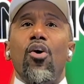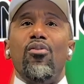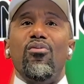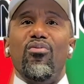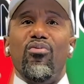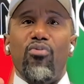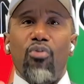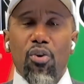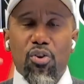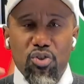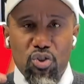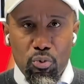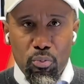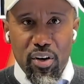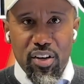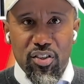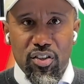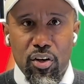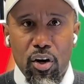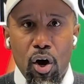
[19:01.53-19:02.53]
are
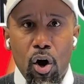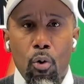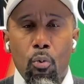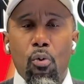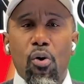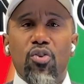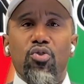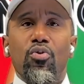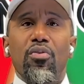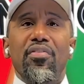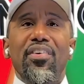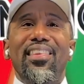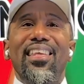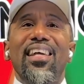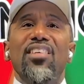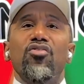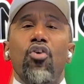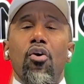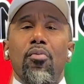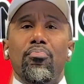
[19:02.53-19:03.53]
virtuous, whatsoever
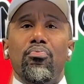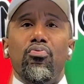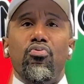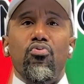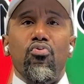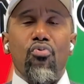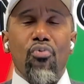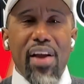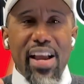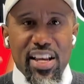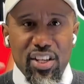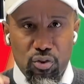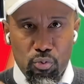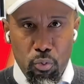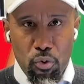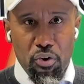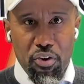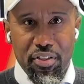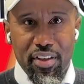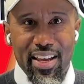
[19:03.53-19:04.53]
things are
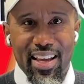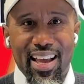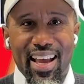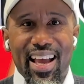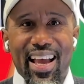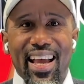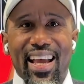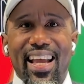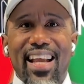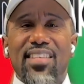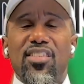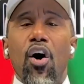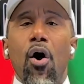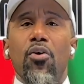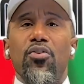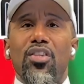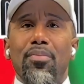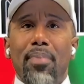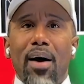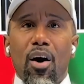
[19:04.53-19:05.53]
praiseworthy. He
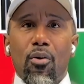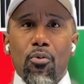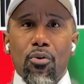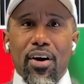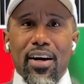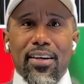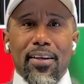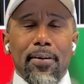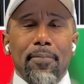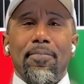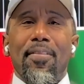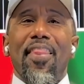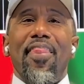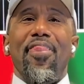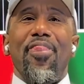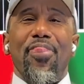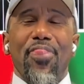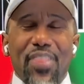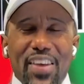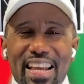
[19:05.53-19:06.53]
talks about what?
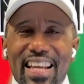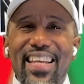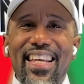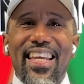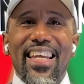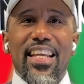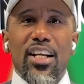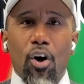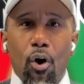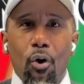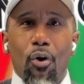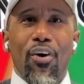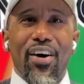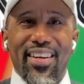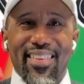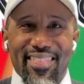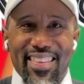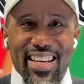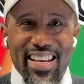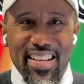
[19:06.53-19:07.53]
Thinking
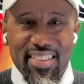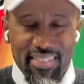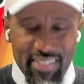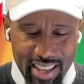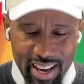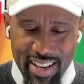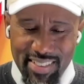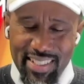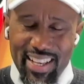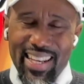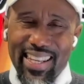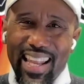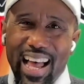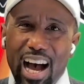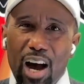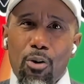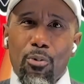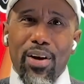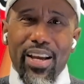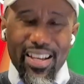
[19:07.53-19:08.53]
on these things,
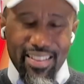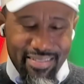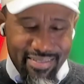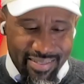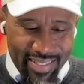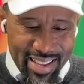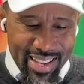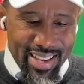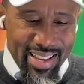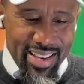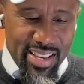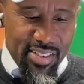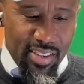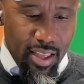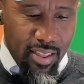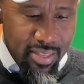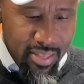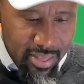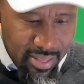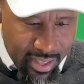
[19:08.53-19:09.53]
allowing these
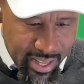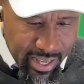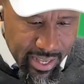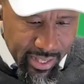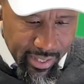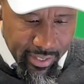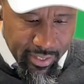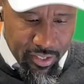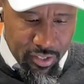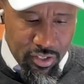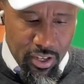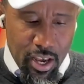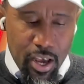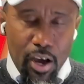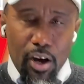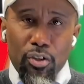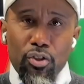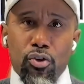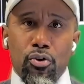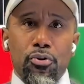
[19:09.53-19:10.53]
things
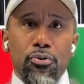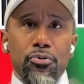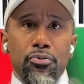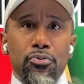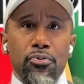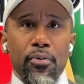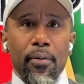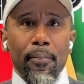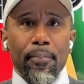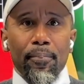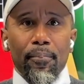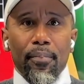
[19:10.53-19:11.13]
to